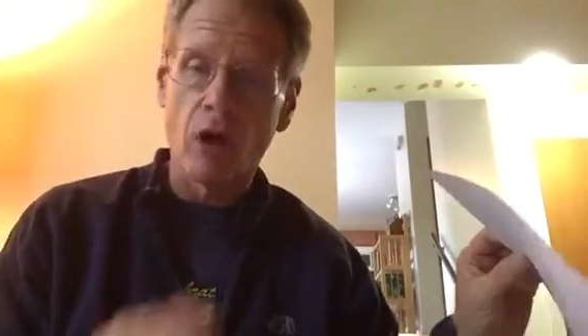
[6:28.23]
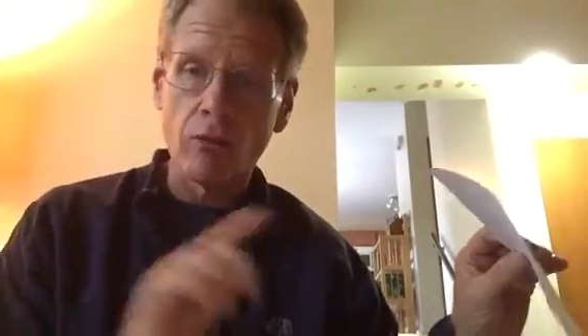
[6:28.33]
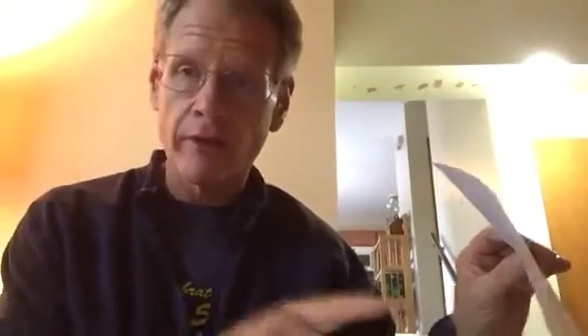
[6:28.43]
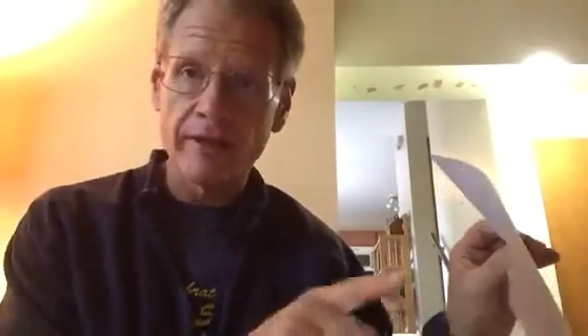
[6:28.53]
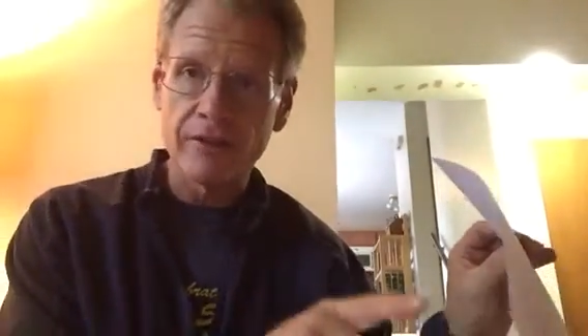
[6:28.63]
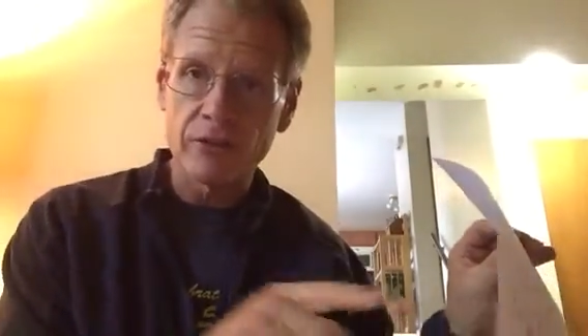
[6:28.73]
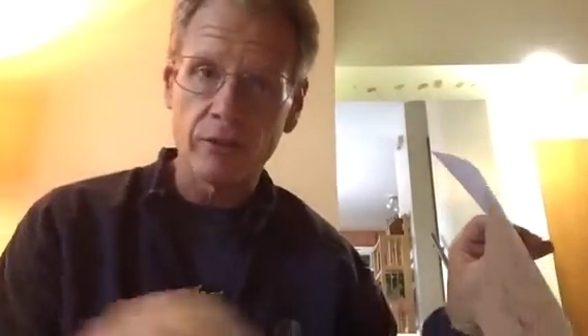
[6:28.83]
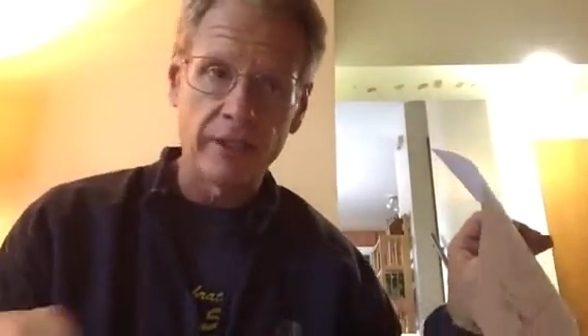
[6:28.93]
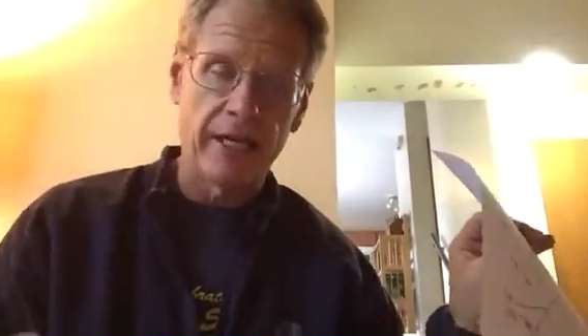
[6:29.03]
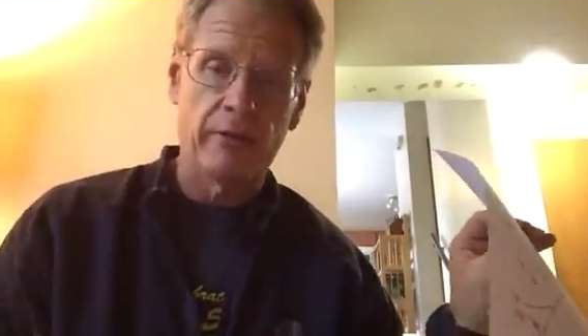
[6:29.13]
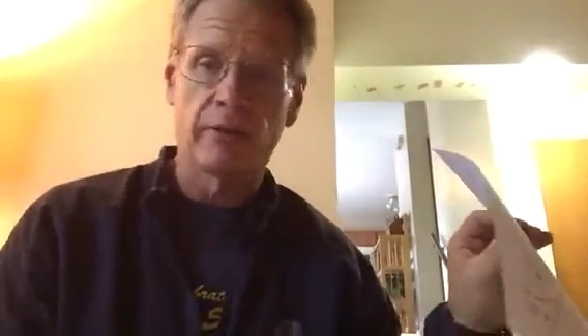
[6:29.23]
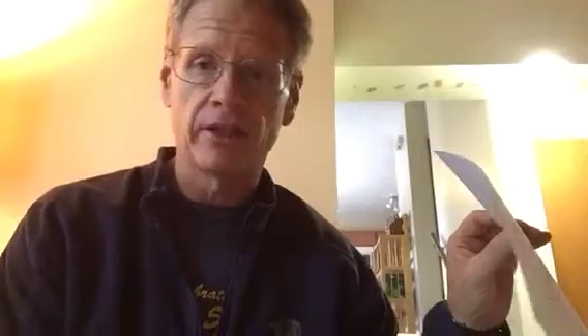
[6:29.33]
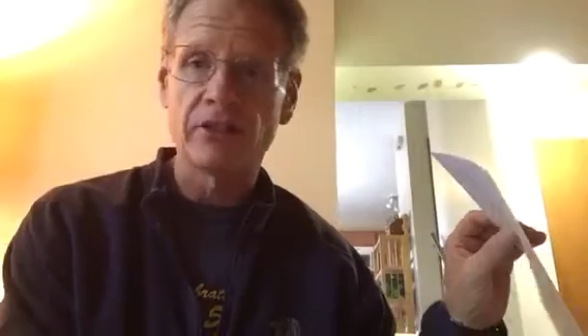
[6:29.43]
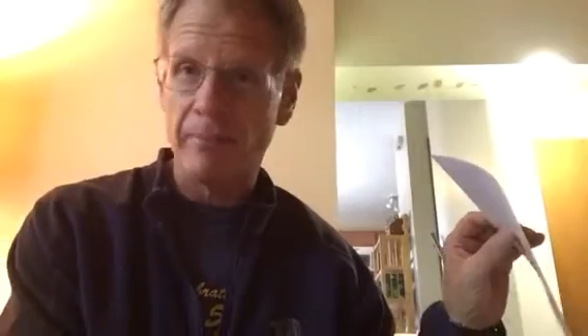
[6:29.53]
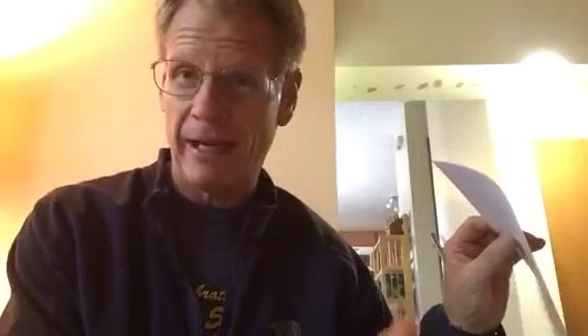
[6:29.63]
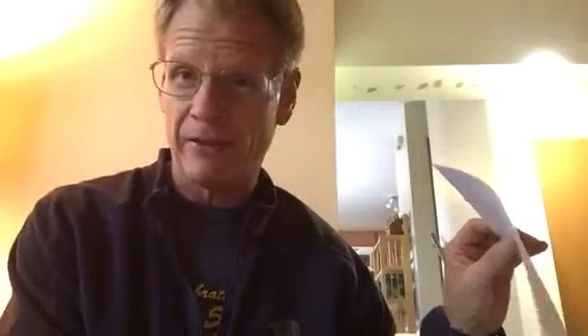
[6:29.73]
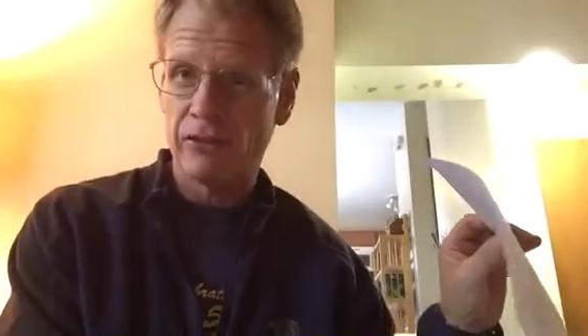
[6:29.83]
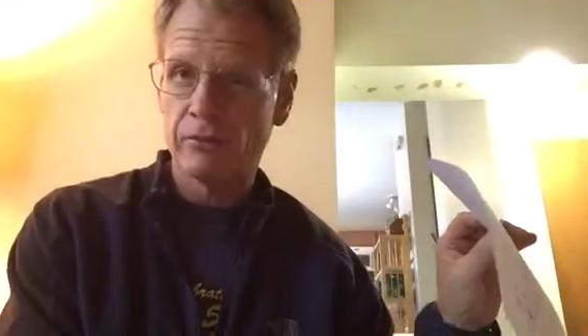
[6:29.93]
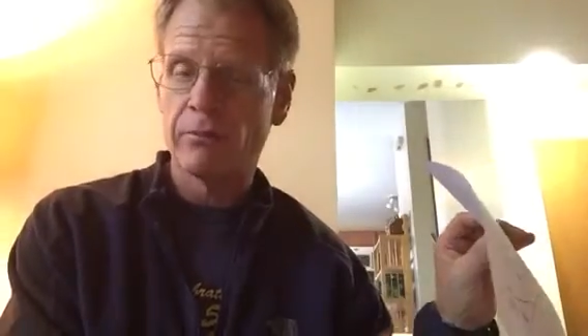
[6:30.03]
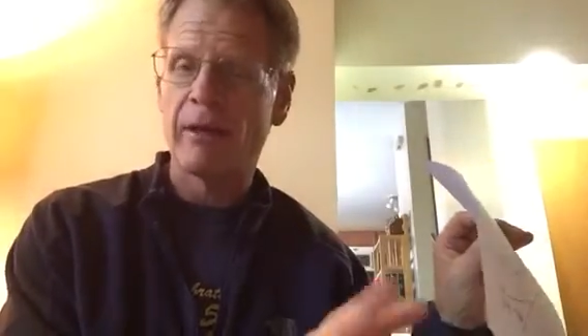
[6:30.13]
Don't write this one down. It's a
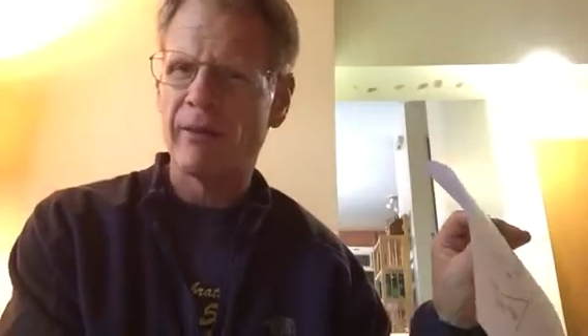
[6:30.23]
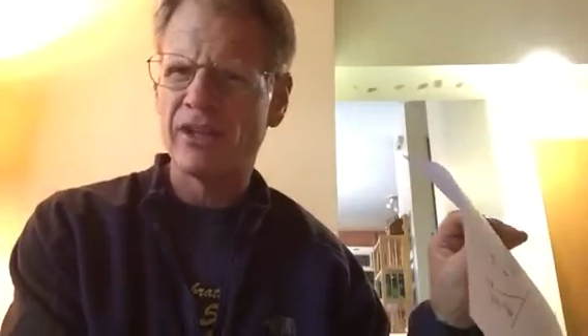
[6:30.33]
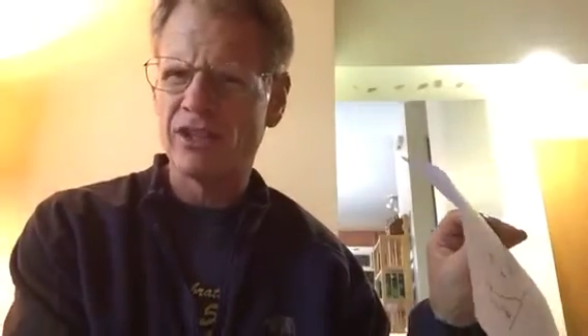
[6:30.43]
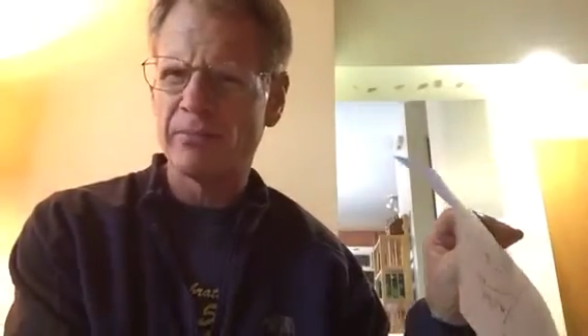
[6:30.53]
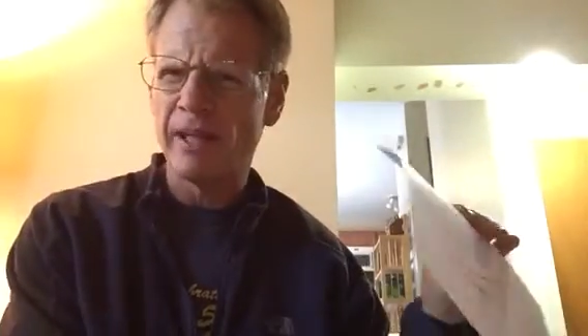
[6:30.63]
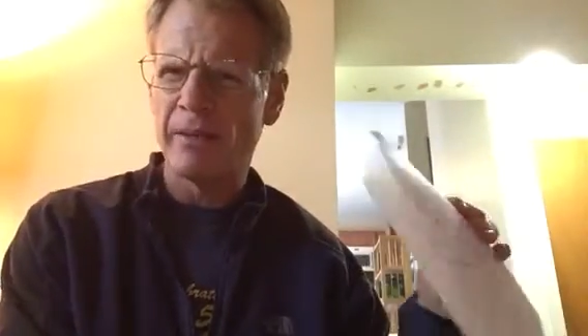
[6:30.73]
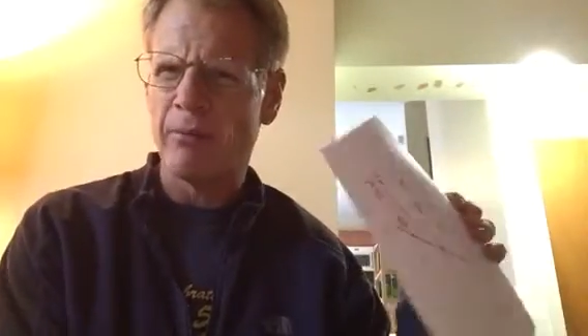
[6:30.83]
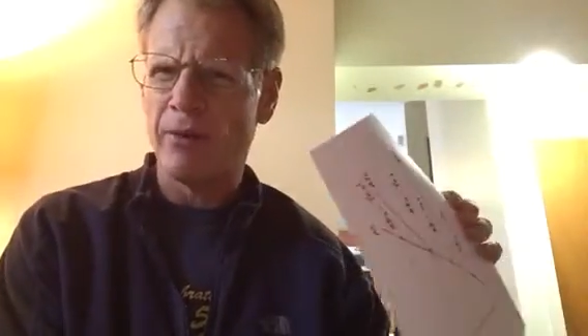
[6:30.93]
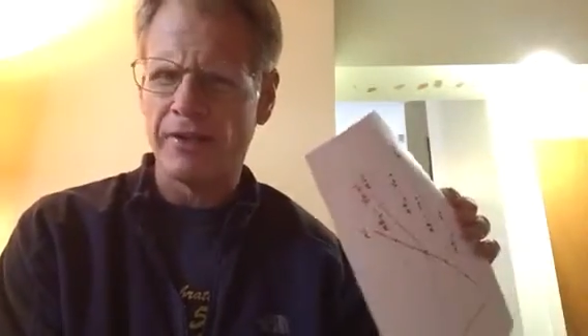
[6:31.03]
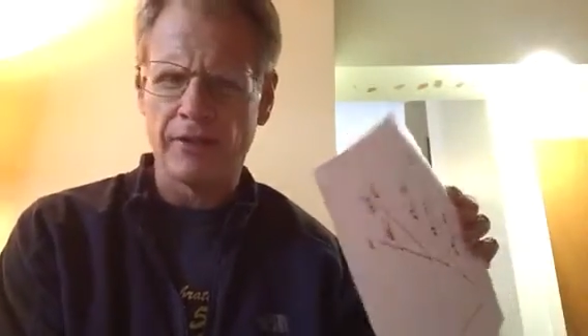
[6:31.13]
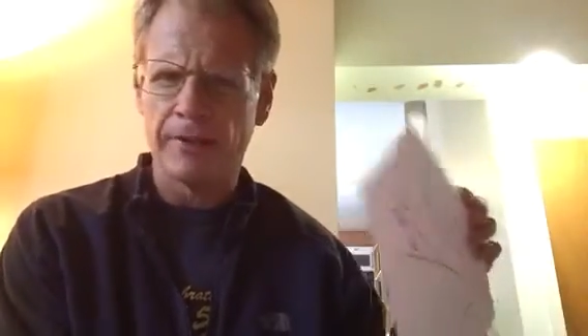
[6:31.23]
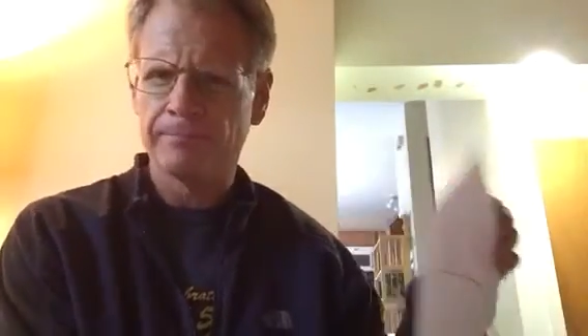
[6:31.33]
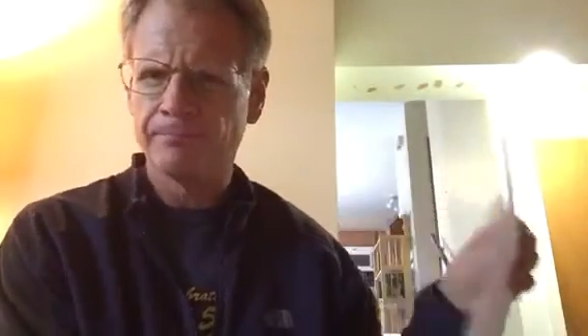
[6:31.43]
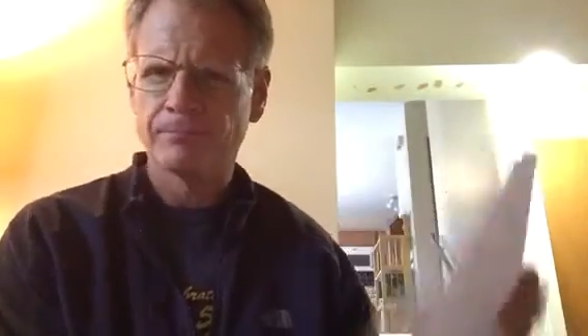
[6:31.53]
mess. But I want to just make a point here.